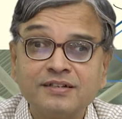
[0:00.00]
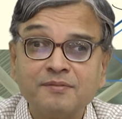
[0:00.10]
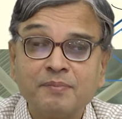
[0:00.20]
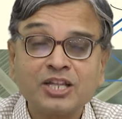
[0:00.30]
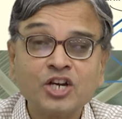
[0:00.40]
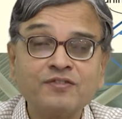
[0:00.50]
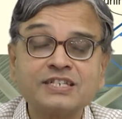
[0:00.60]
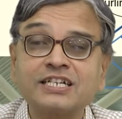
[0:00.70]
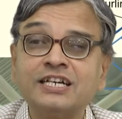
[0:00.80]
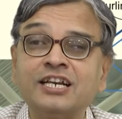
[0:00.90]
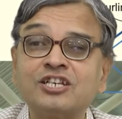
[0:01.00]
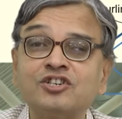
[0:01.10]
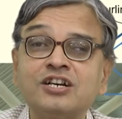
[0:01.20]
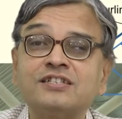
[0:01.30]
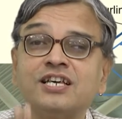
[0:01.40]
Method of section does
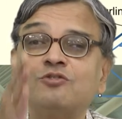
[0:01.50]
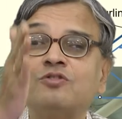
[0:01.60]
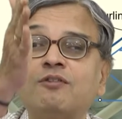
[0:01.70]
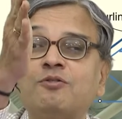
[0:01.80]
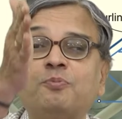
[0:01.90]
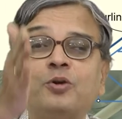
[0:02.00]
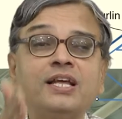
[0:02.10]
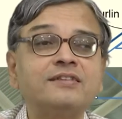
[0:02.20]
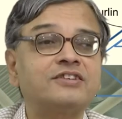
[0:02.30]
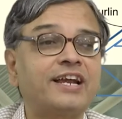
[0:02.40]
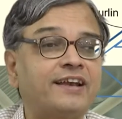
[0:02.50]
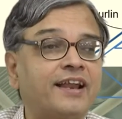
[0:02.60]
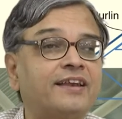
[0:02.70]
not say you have to put a straight line.